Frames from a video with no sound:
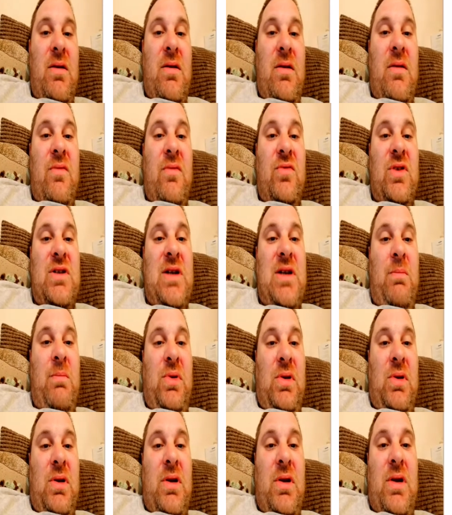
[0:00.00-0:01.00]
For
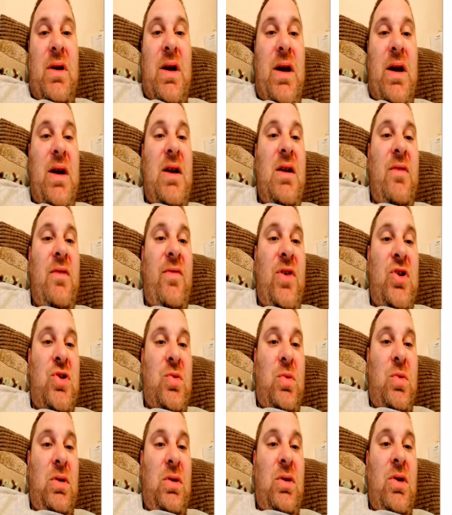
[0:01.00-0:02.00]
example, an
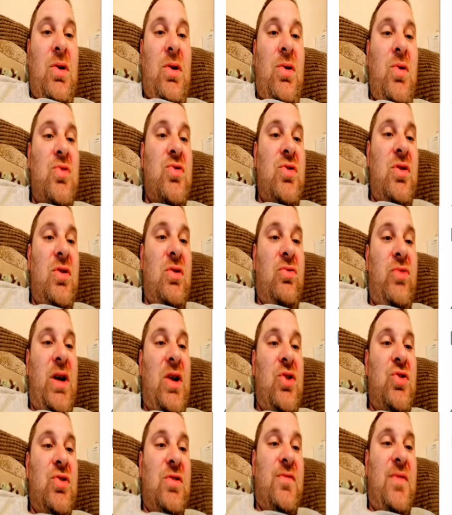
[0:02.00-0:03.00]
individual using the
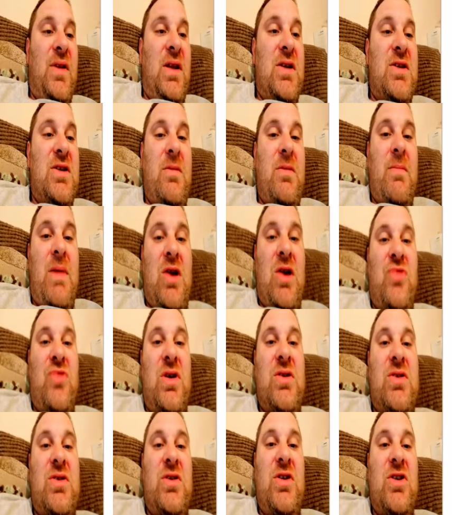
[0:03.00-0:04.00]
credentials fallacy might try
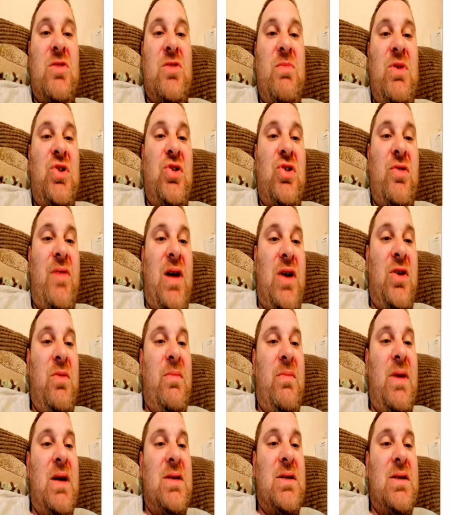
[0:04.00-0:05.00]
to dismiss your argument
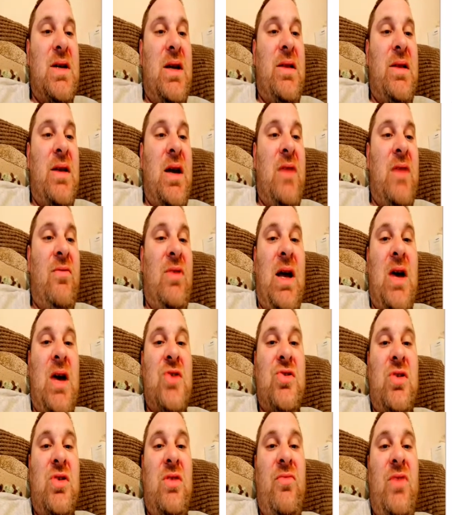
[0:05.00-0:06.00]
by saying that it
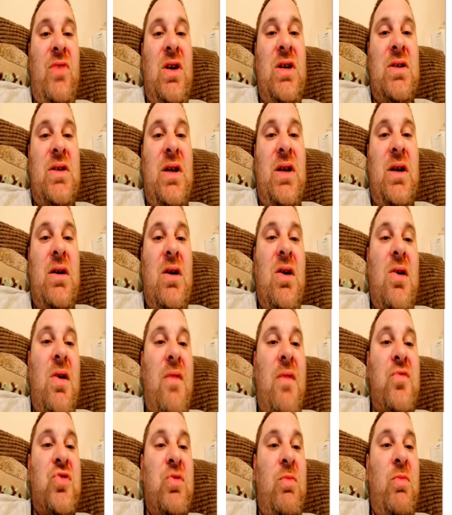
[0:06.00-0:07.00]
relies on the reasoning
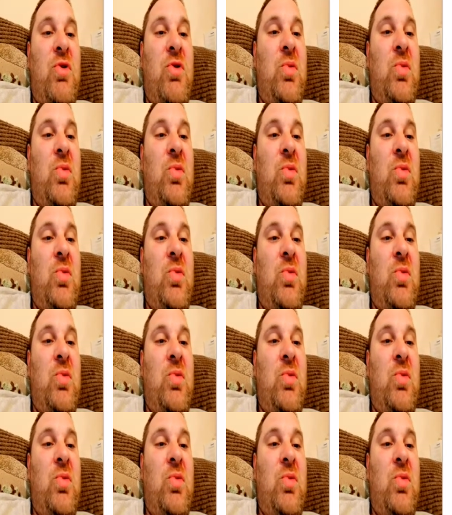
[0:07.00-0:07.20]
of someone who